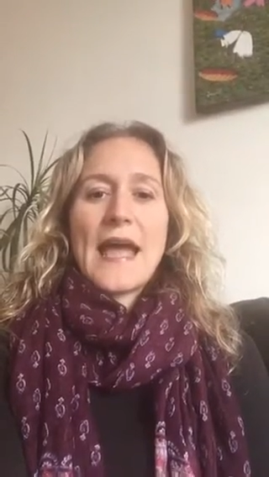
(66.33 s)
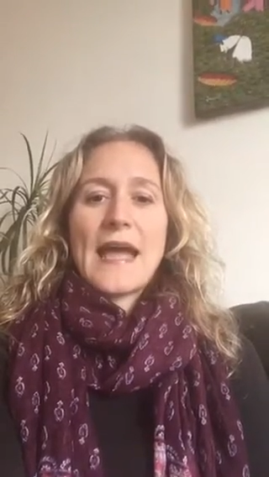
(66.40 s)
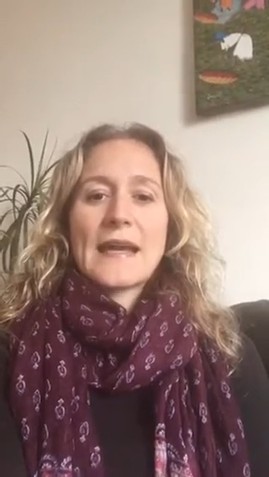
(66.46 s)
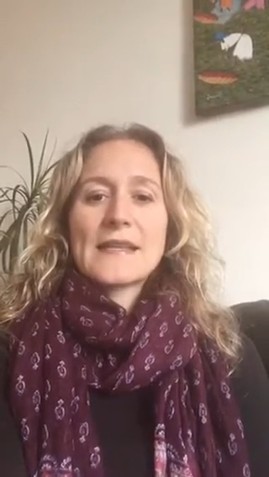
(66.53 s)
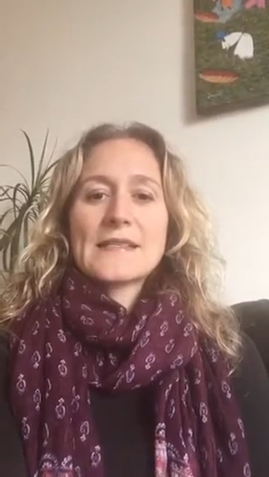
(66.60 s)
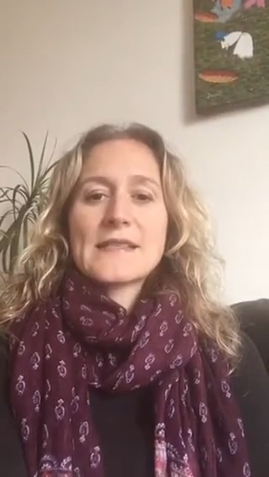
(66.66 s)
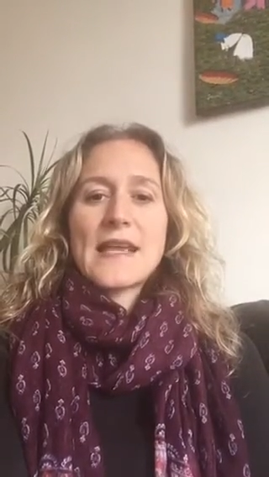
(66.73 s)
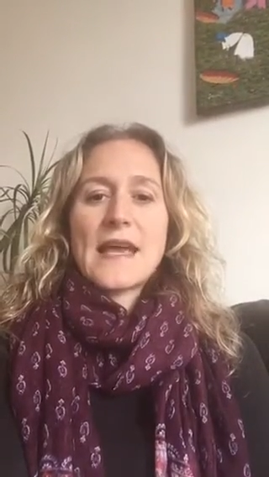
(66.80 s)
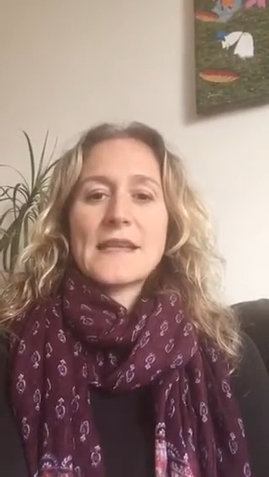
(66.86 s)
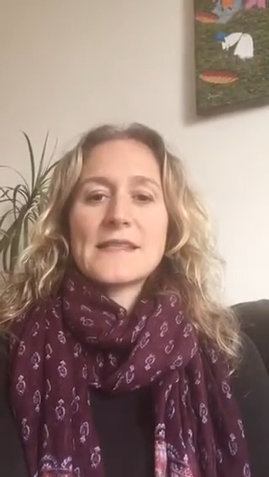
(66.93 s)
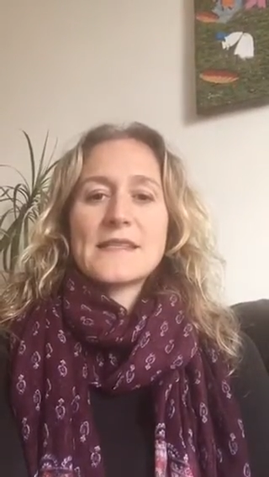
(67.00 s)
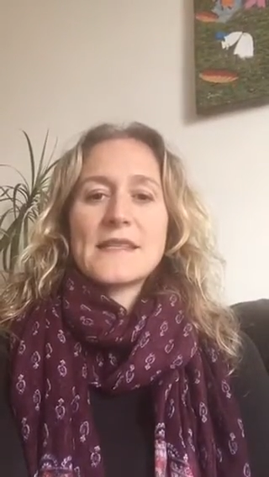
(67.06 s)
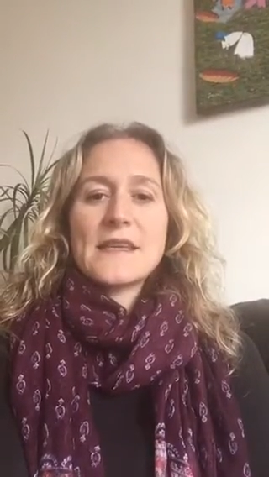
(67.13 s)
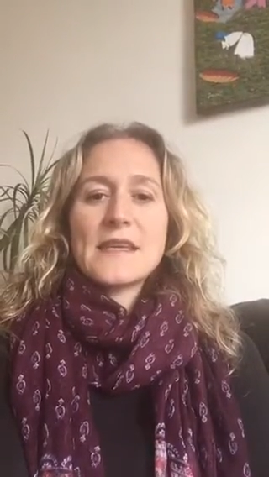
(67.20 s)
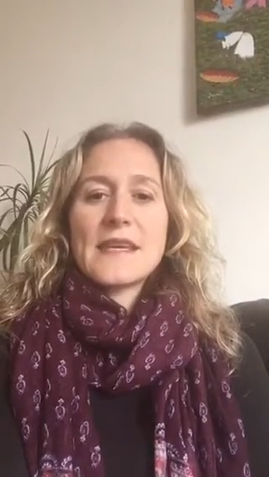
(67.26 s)
acts
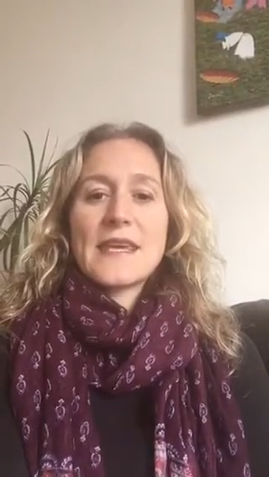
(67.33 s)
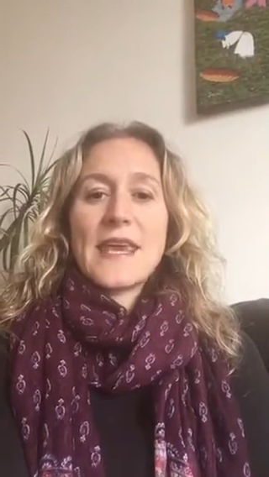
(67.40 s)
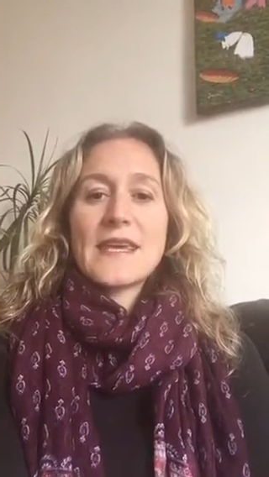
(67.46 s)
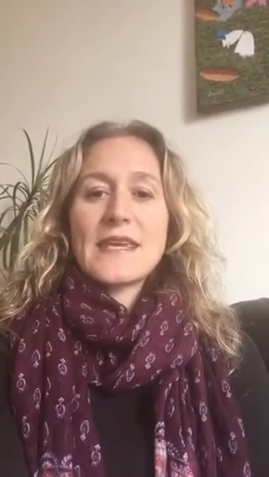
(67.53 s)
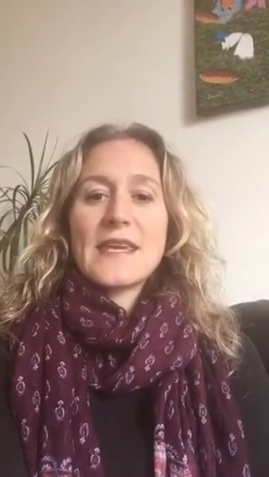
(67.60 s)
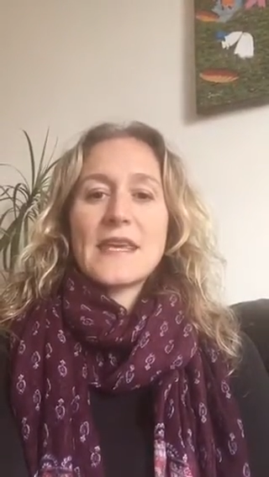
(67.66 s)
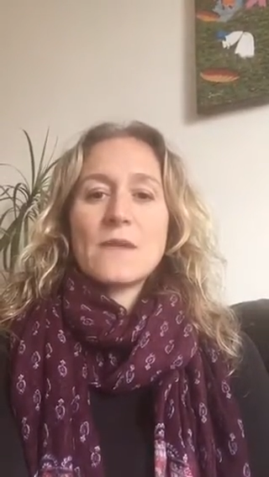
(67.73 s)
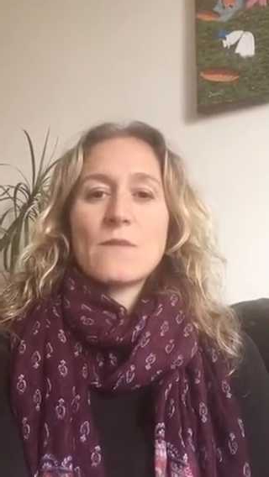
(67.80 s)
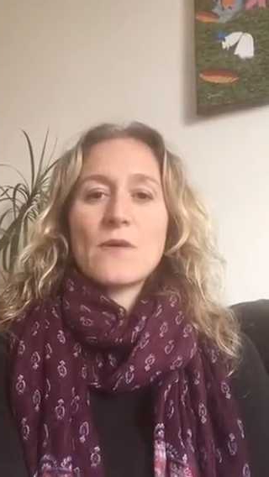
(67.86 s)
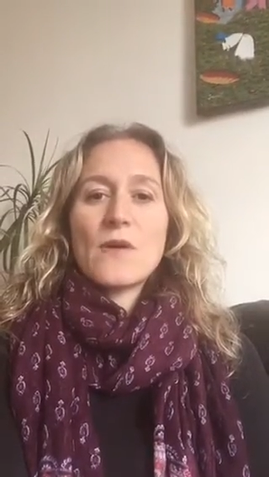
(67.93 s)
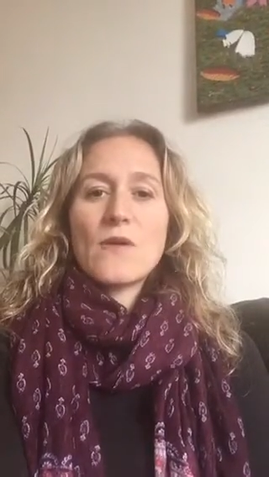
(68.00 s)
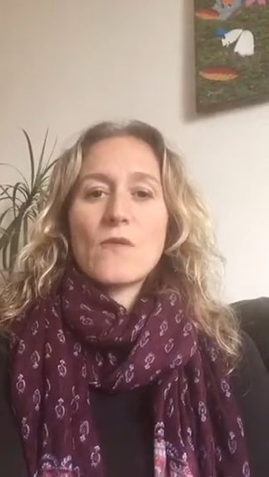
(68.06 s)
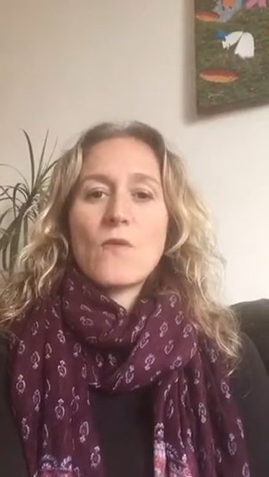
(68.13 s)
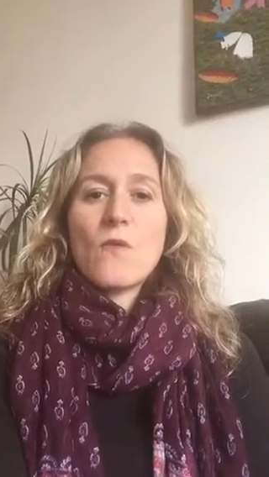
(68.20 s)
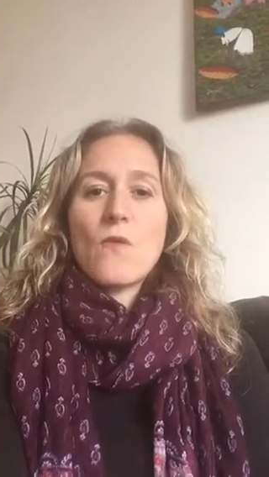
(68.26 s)
as the
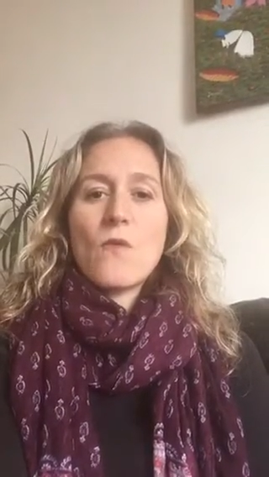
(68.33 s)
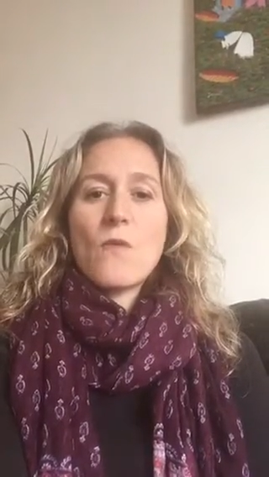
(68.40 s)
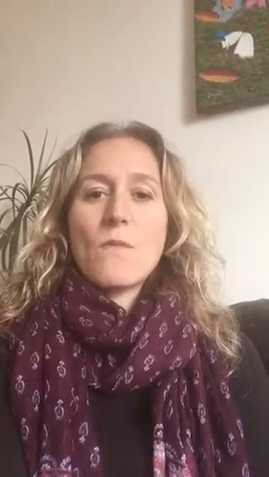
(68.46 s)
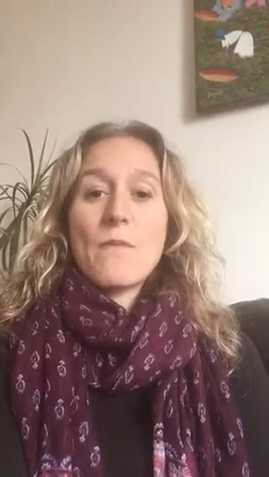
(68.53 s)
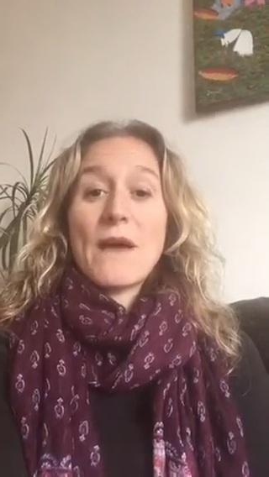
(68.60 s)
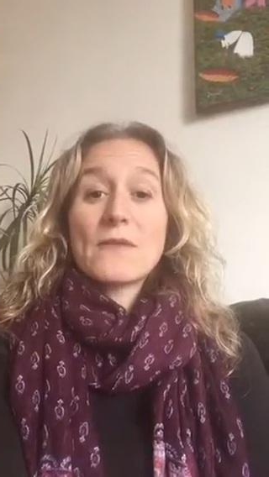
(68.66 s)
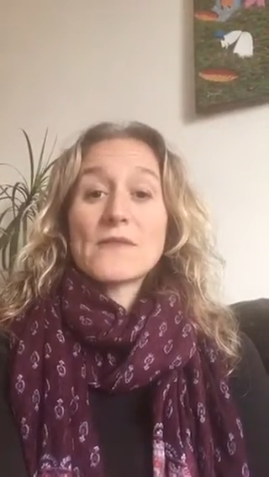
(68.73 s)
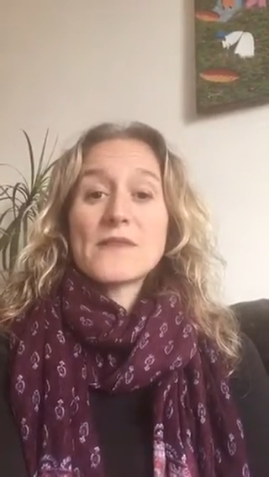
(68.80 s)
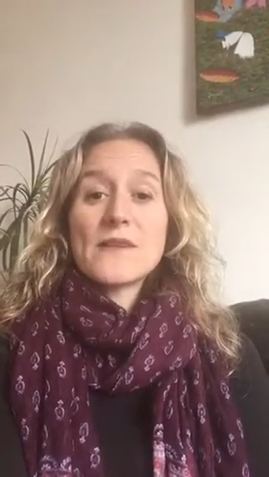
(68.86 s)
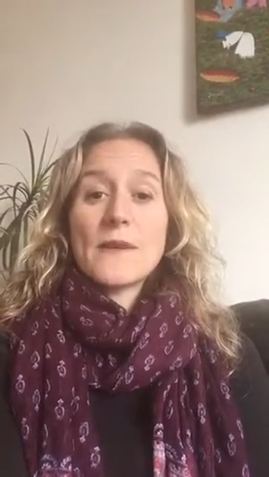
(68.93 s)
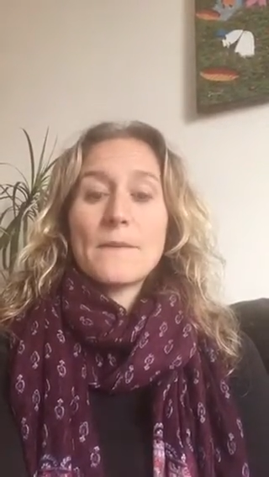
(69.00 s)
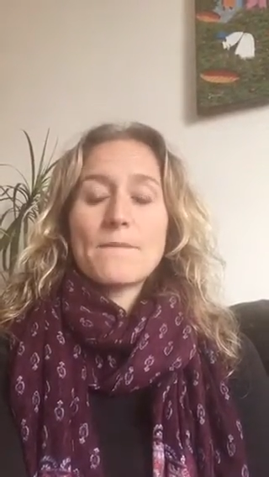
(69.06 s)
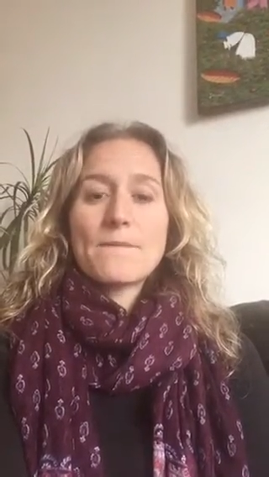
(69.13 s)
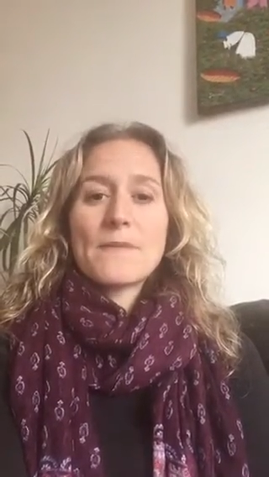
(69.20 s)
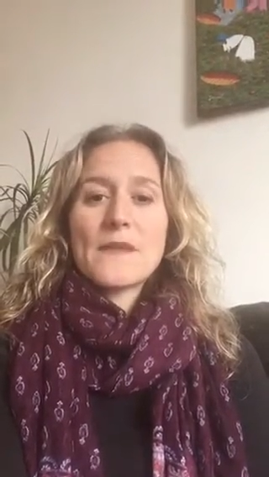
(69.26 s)
gatekeeper or bouncer